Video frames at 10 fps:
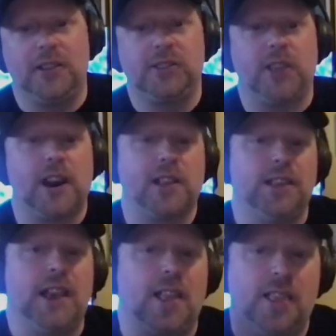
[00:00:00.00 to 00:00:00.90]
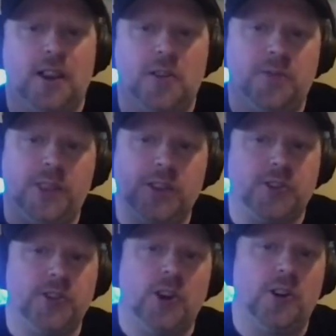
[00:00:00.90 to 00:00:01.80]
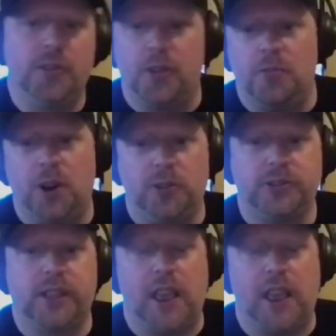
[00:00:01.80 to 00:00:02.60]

Aesthetically, I love this show the most.